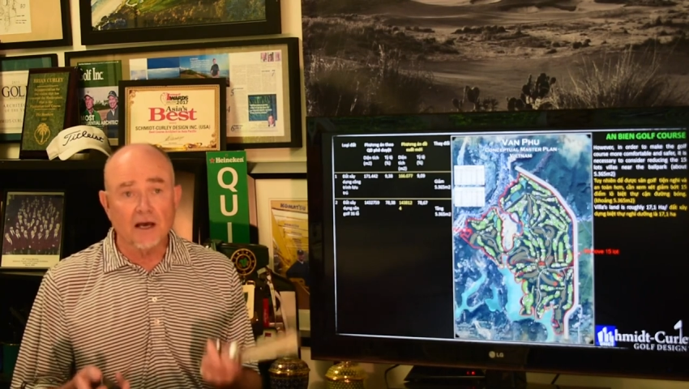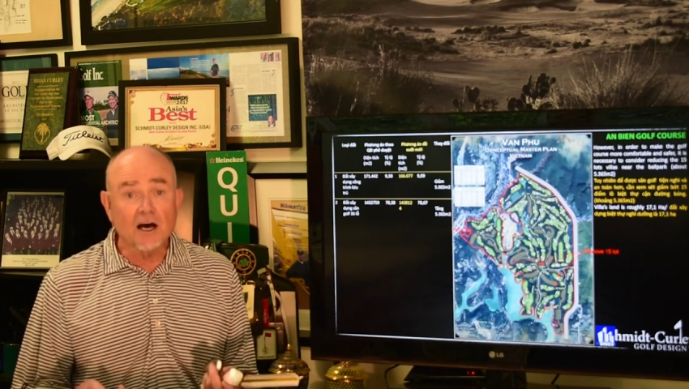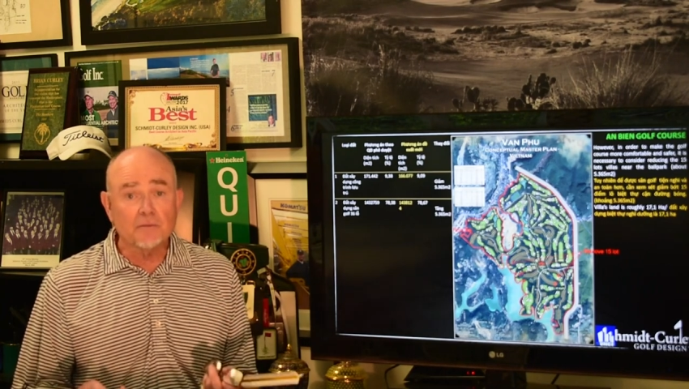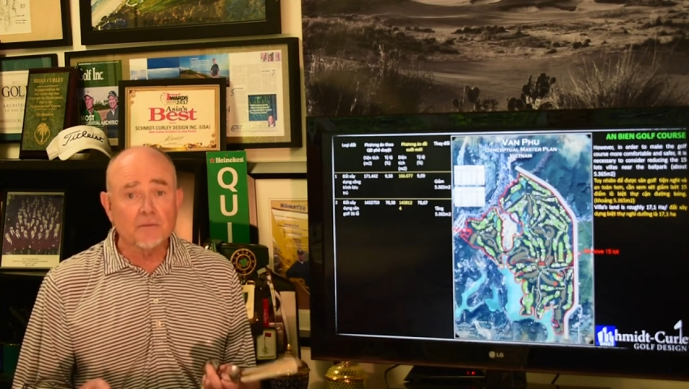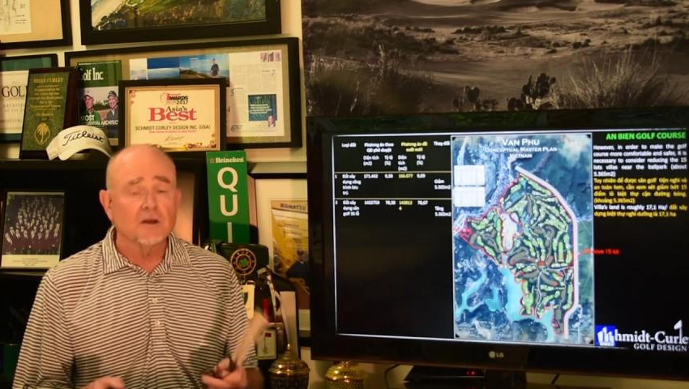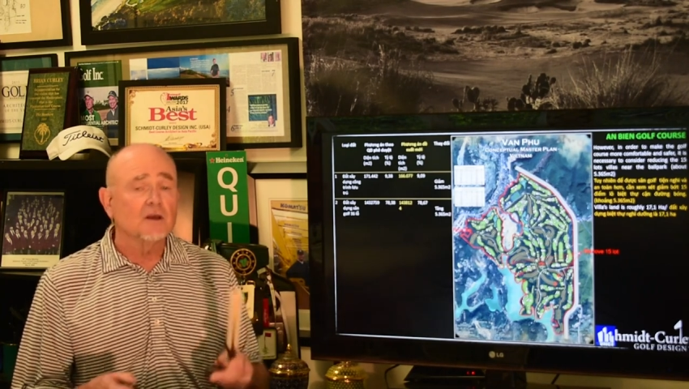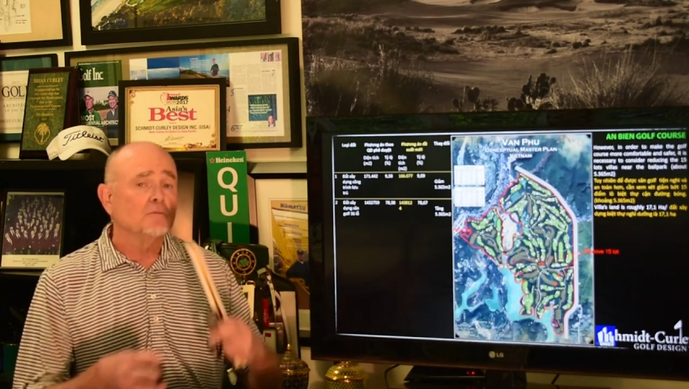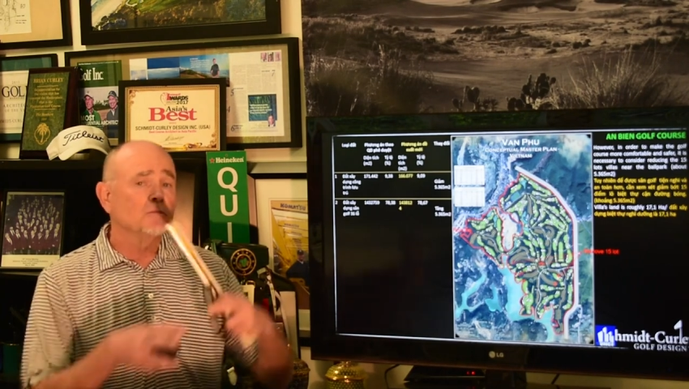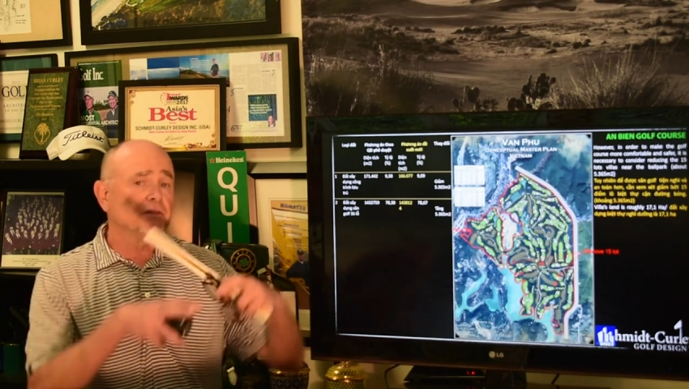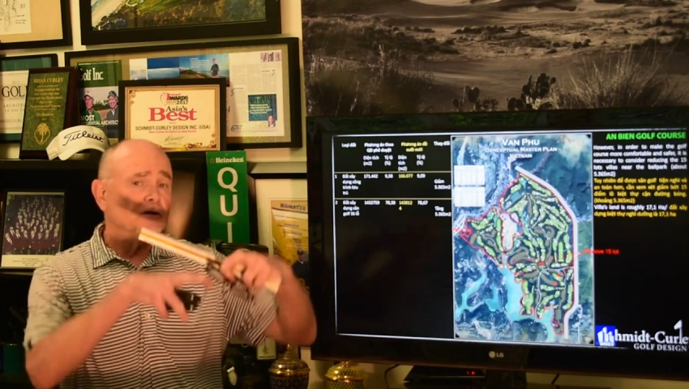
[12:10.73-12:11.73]
up,
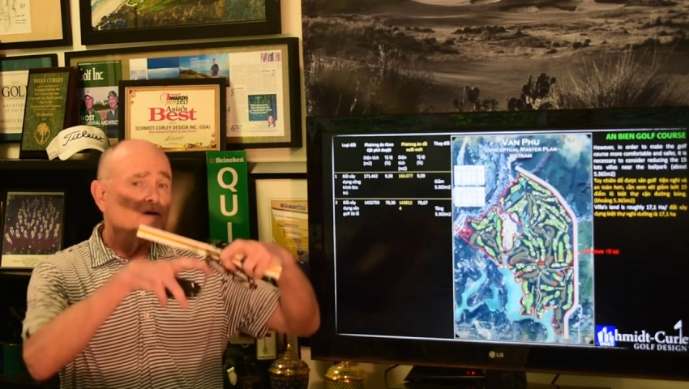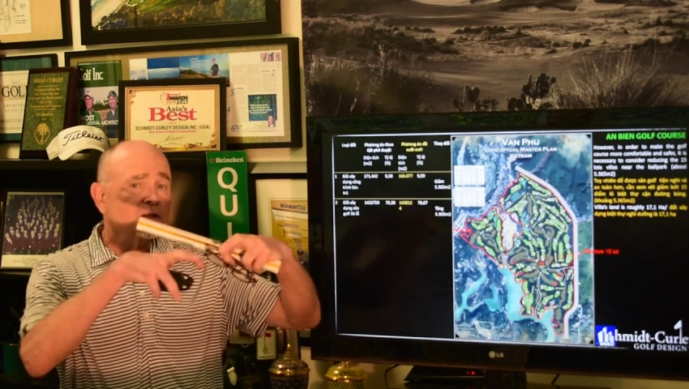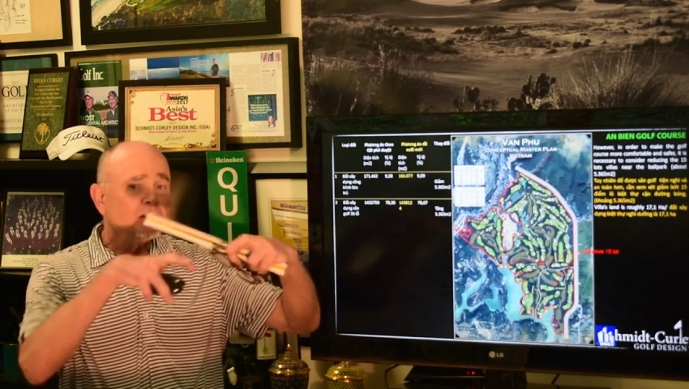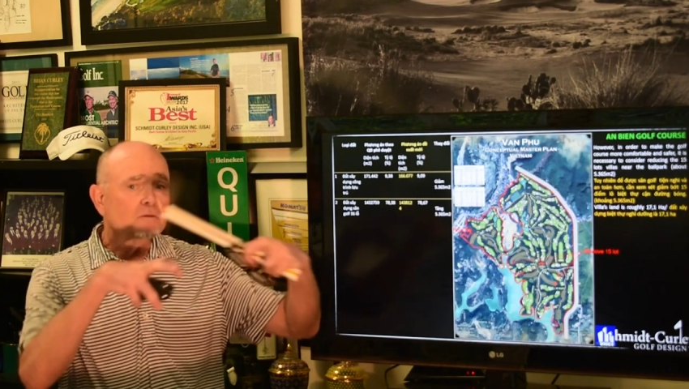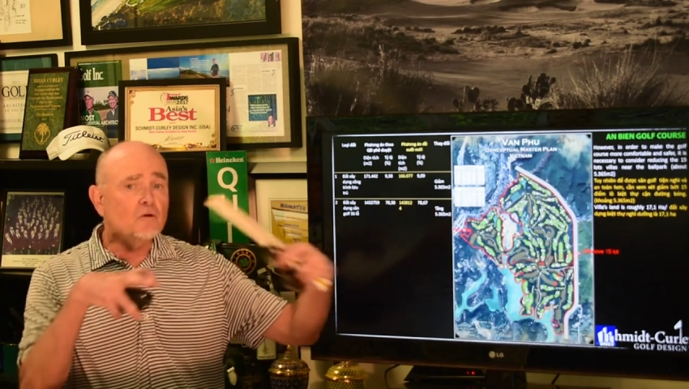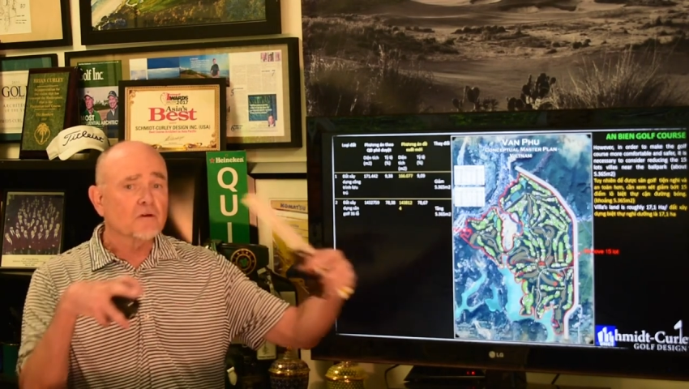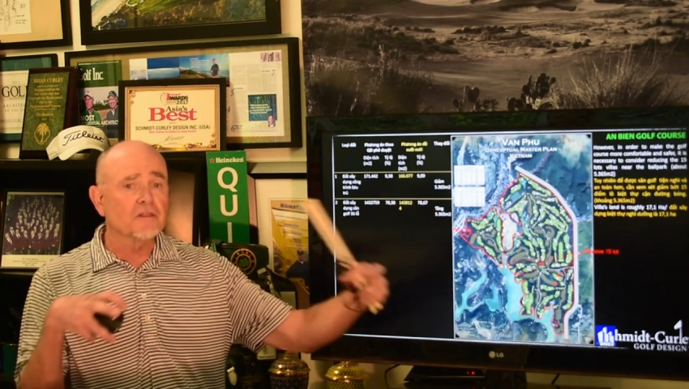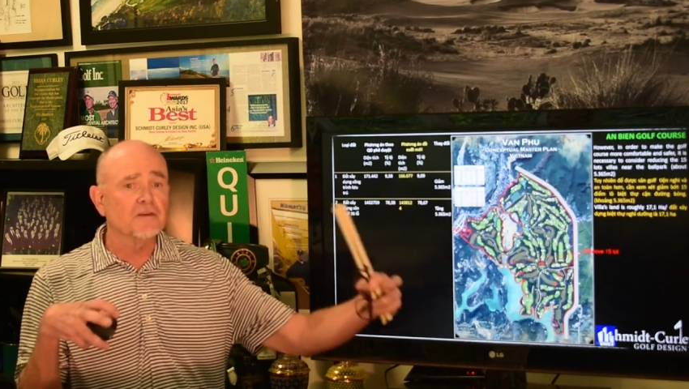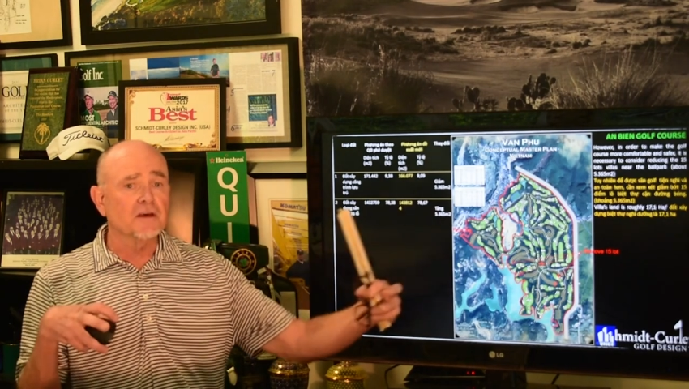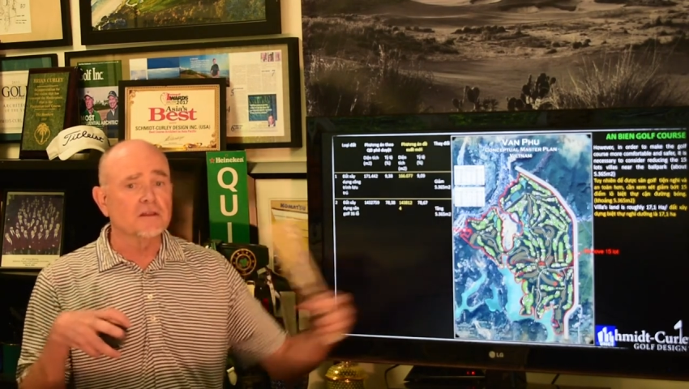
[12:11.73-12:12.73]
but they're a little more
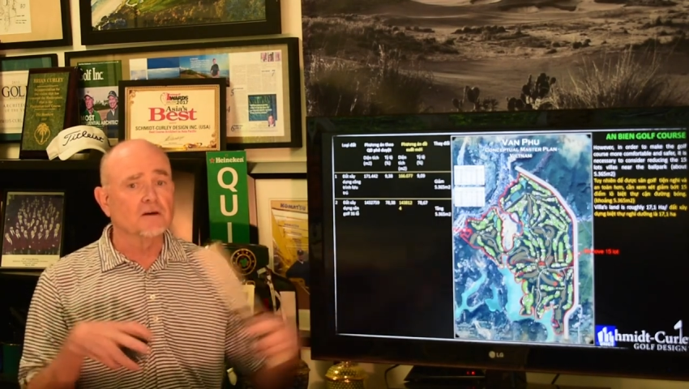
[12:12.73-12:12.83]
thin.